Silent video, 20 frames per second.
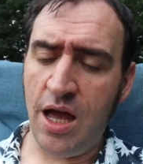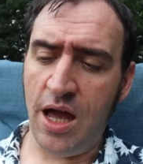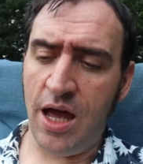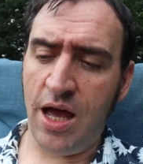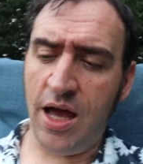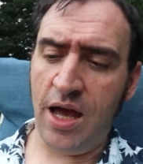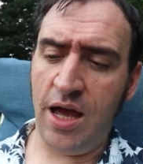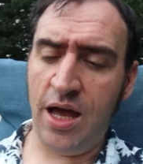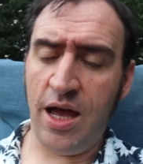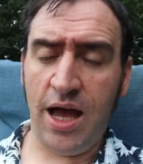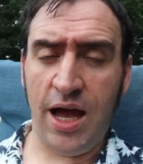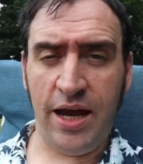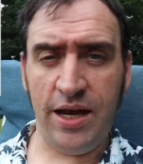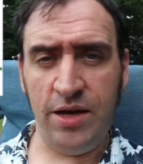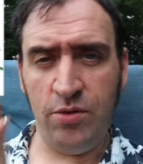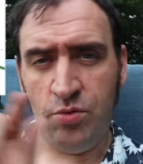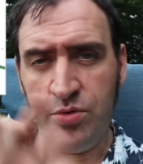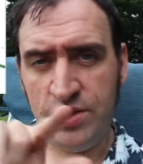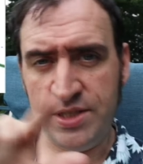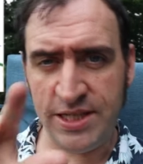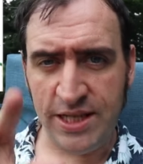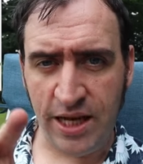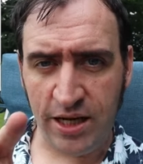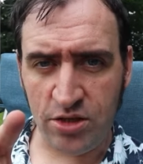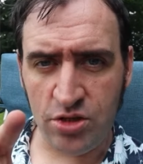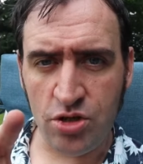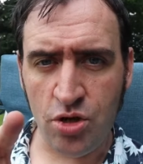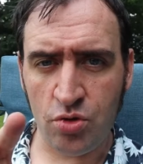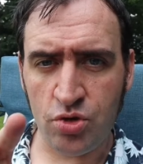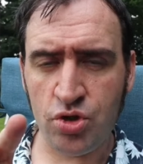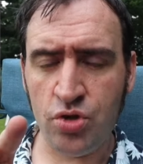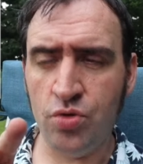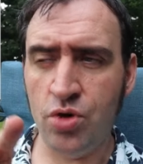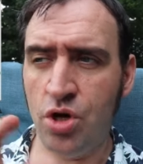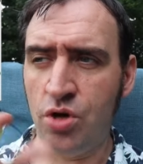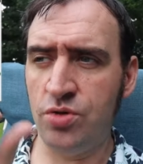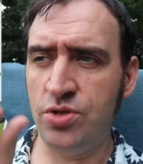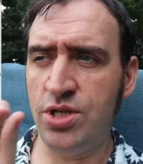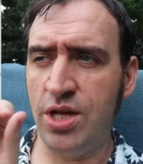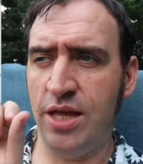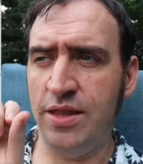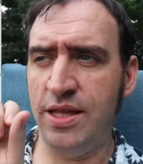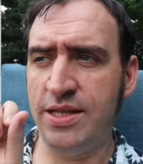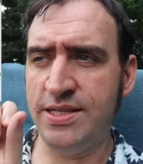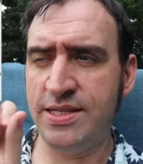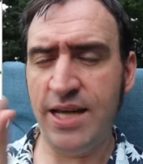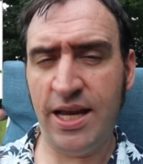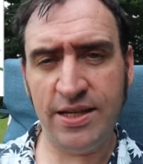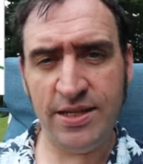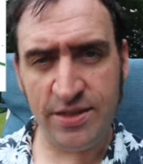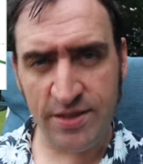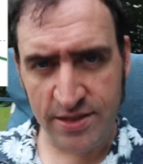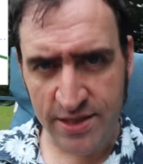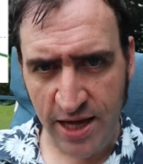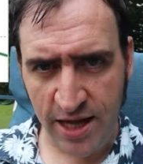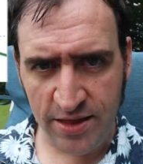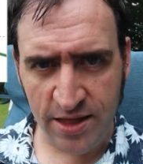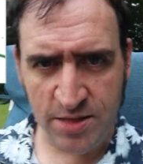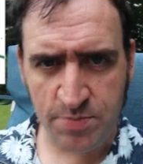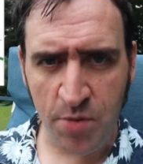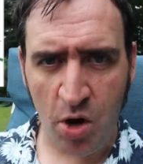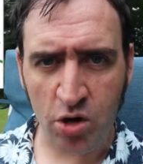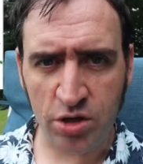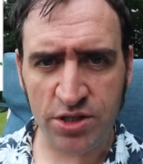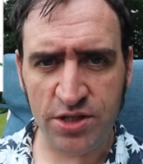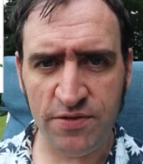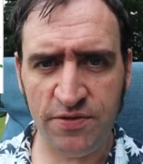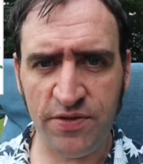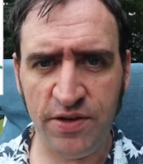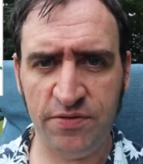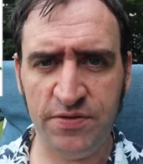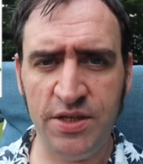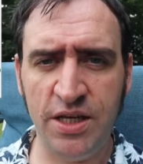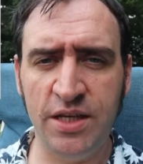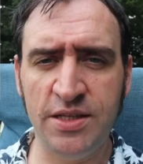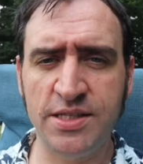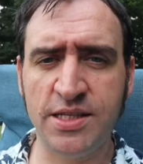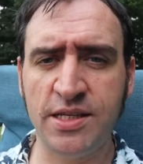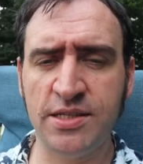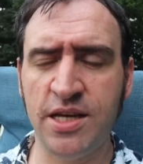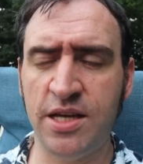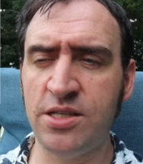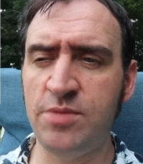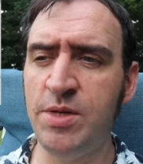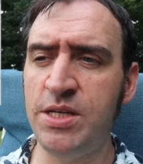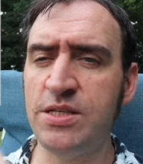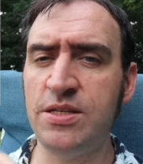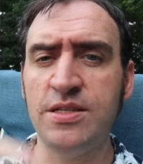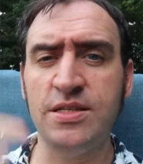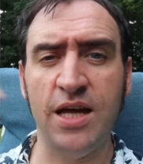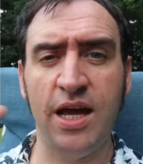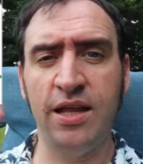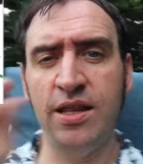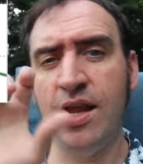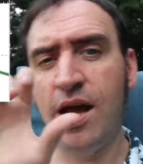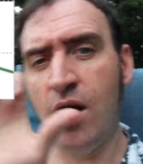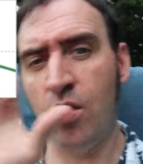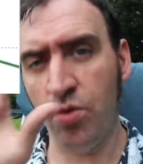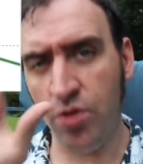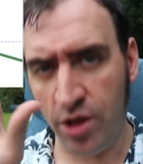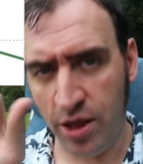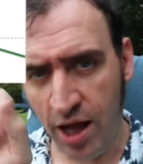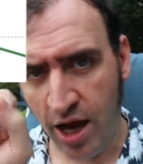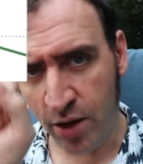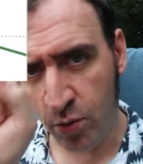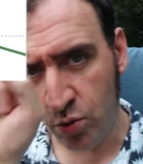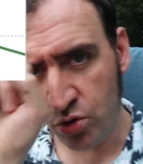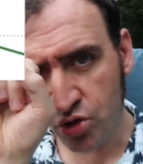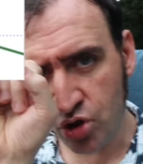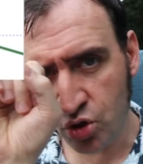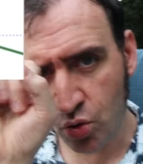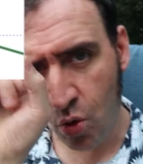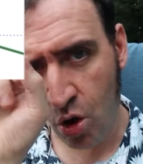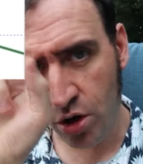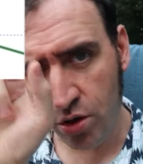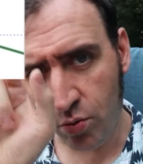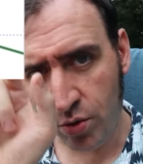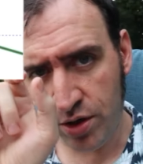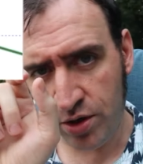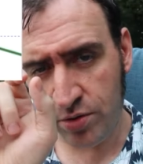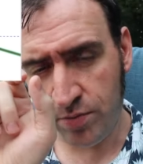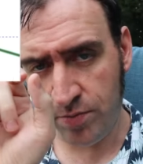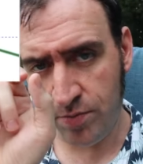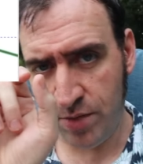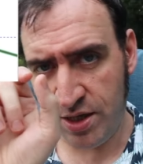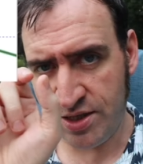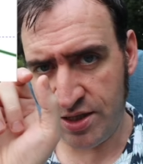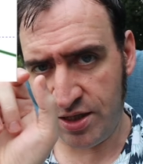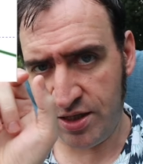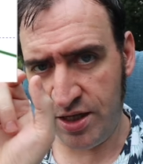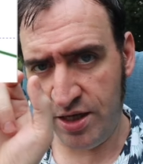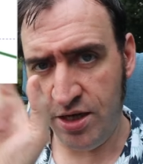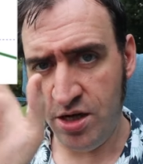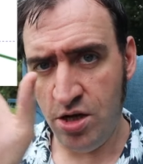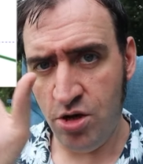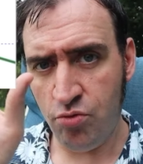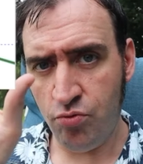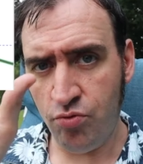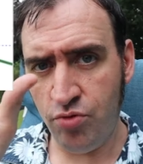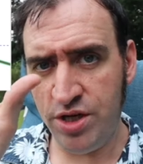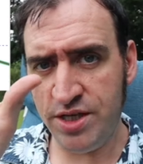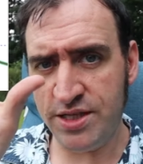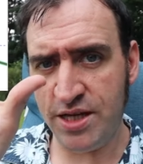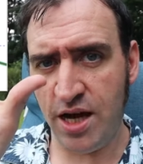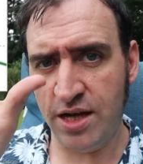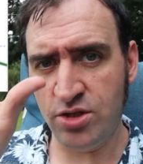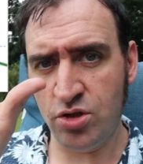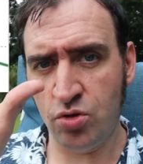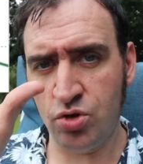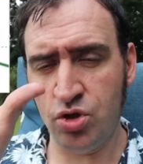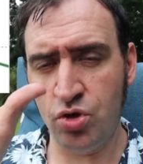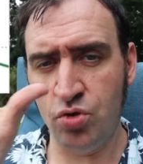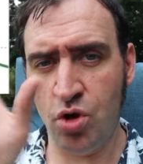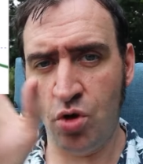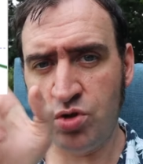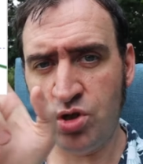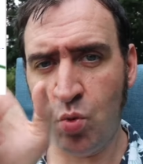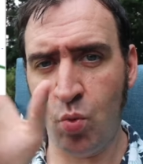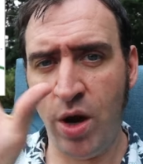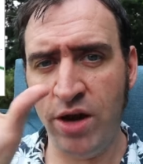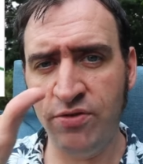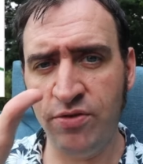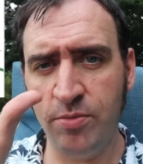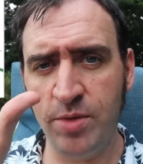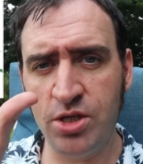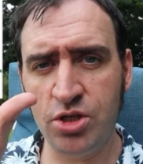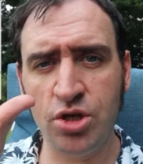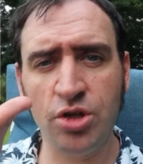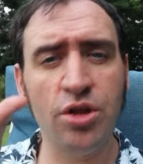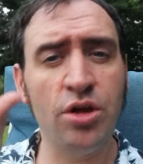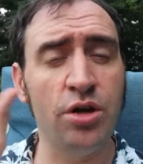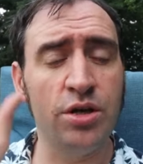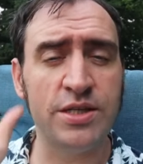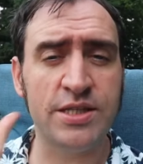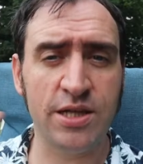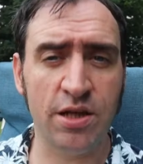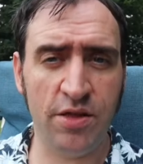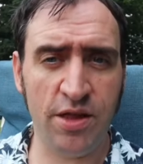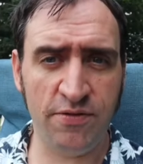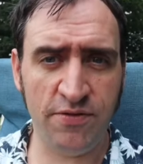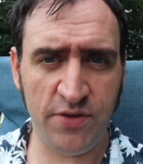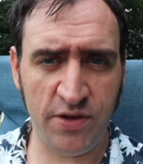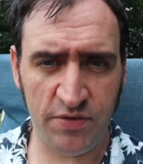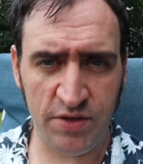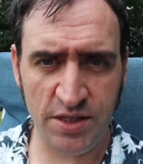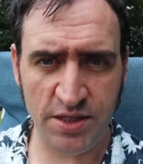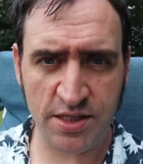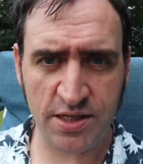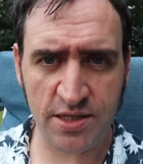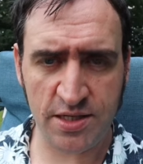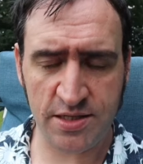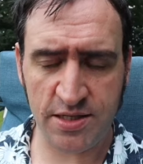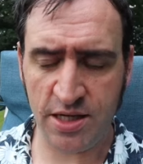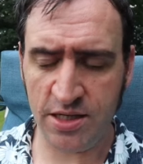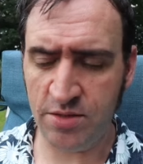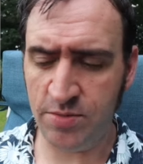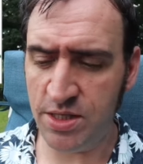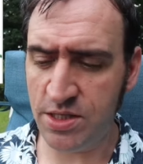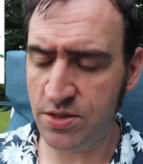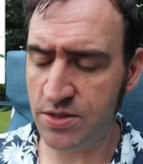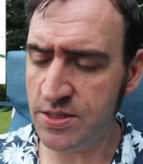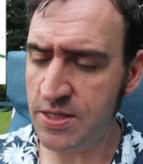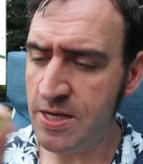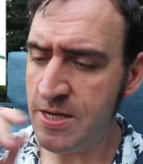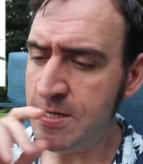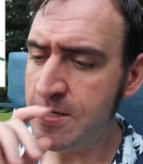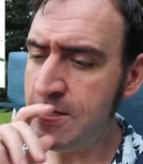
uh, and it will select those two nodes and then set it set this box to fifteen centimeters, and now the line will squat will basically resize those two nodes away from each other until they're fifteen centimeters.